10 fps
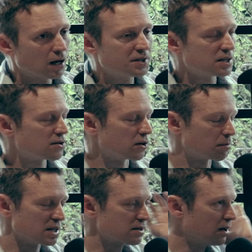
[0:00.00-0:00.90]
I've considered it
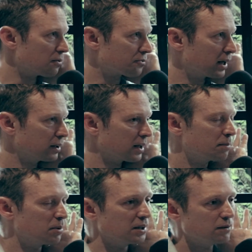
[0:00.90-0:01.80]
myself, right?
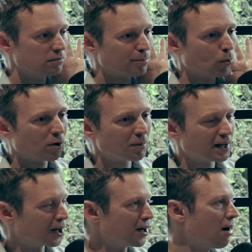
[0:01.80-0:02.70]
Like, but where am I
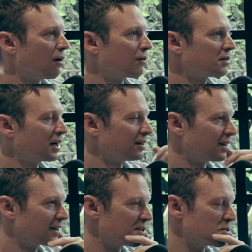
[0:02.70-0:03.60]
gonna go, right?
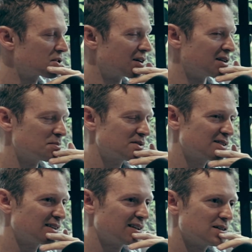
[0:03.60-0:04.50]
Like, I do
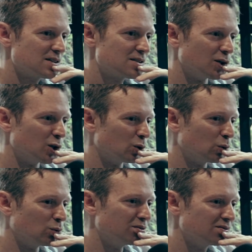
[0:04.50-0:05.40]
startups,
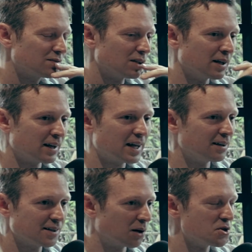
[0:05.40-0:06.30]
so like I
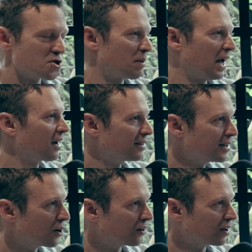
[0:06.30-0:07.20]
can't come to Japan,
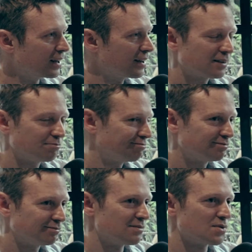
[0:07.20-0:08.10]
you know, like
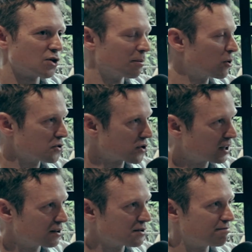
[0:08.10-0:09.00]
startup culture
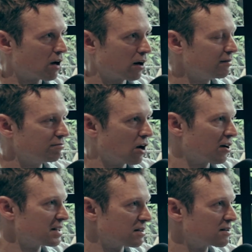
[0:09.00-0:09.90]
here is not
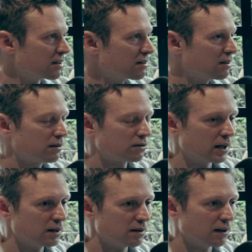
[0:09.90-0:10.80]
non-existent,
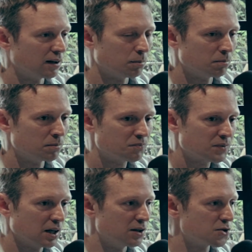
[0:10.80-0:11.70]
right? And
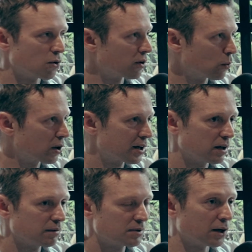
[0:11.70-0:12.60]
it's too hard to work
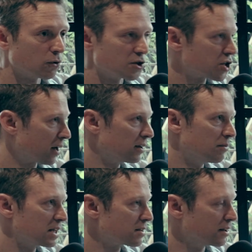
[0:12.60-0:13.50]
here. Can't go to China. It
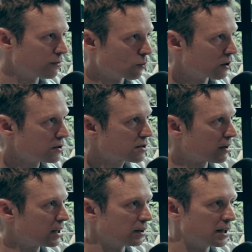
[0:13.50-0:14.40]
makes it even worse,
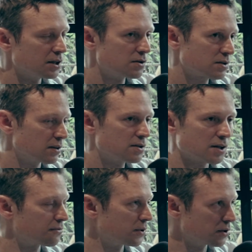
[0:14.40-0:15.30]
right? Like it's
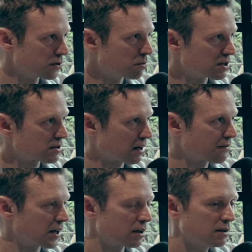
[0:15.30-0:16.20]
tougher to do business
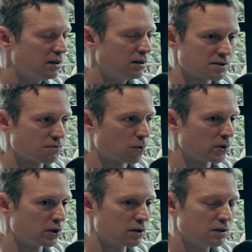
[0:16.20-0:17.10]
out there as a
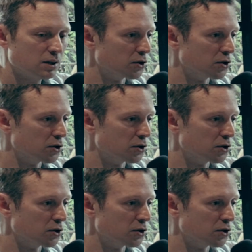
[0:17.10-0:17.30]
foreigner.